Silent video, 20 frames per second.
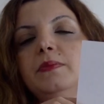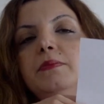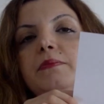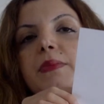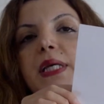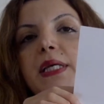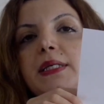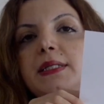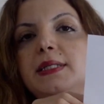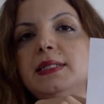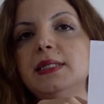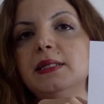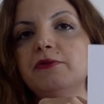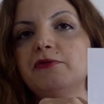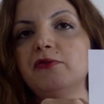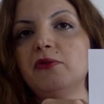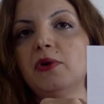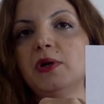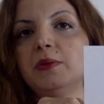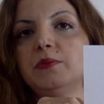mix the
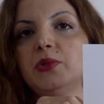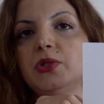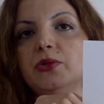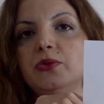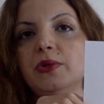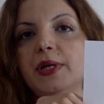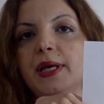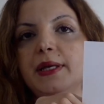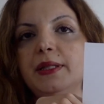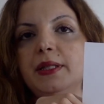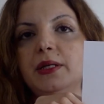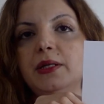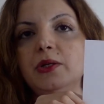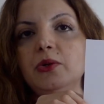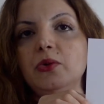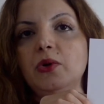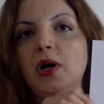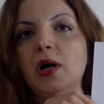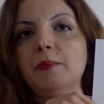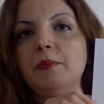forms together, you
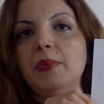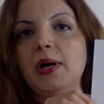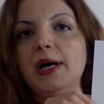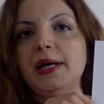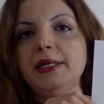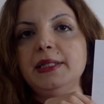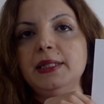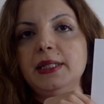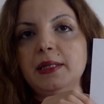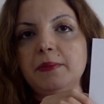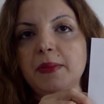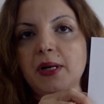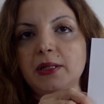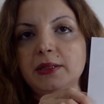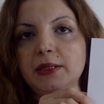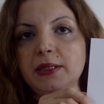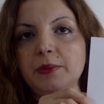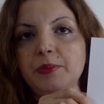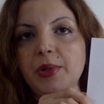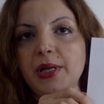combine them
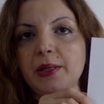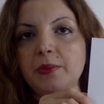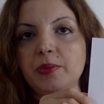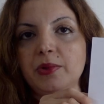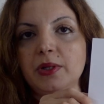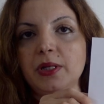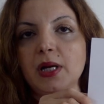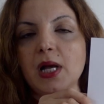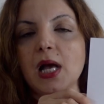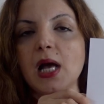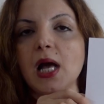on the paper.